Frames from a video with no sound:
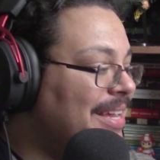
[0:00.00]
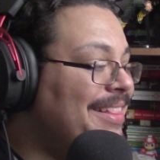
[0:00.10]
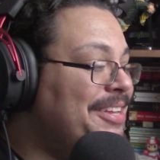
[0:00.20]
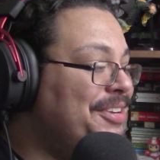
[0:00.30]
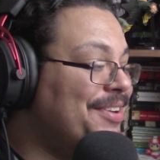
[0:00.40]

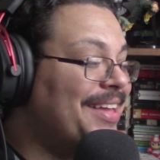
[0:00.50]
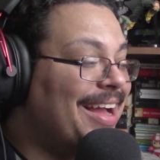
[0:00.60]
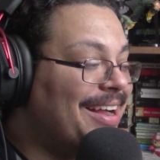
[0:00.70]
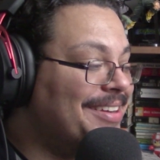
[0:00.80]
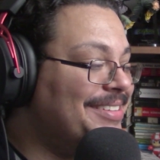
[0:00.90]
that you're the
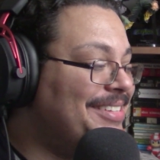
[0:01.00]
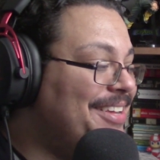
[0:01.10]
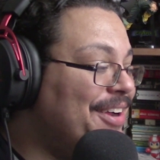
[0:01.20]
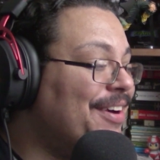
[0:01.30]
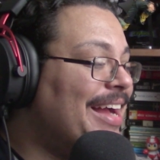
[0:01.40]
hacker.
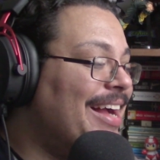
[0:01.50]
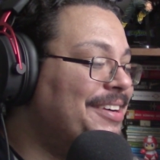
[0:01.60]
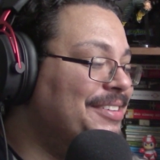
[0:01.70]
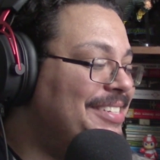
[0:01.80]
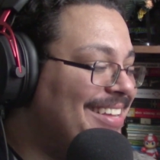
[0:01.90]
You're a
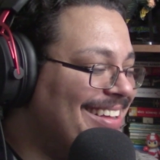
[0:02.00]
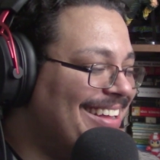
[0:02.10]
hackers.